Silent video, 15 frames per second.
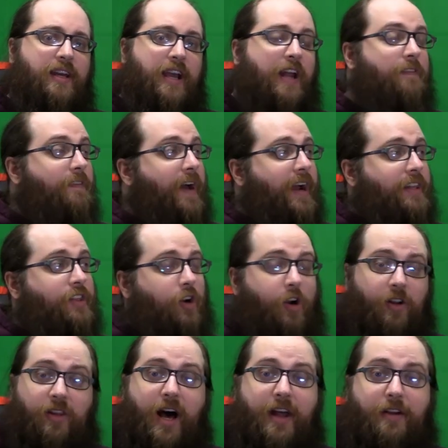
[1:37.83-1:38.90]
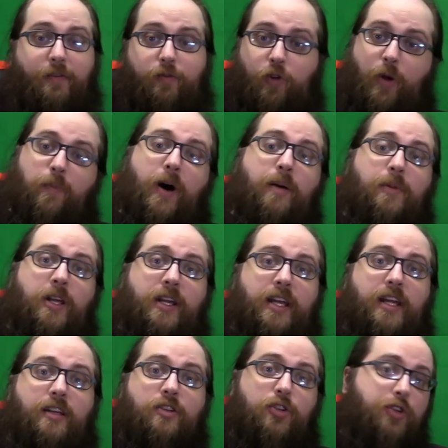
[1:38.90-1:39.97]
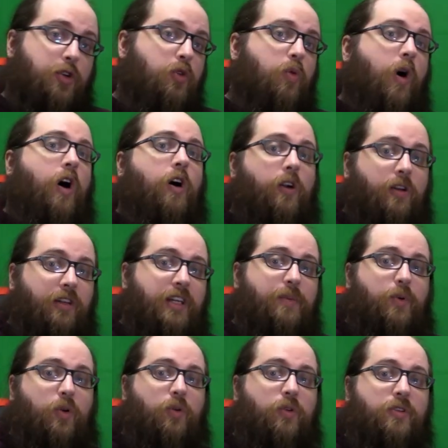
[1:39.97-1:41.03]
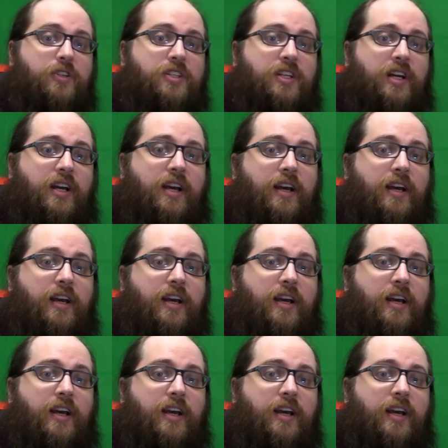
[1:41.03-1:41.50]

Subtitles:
In fact, there are a lot of Republicans who are liberals,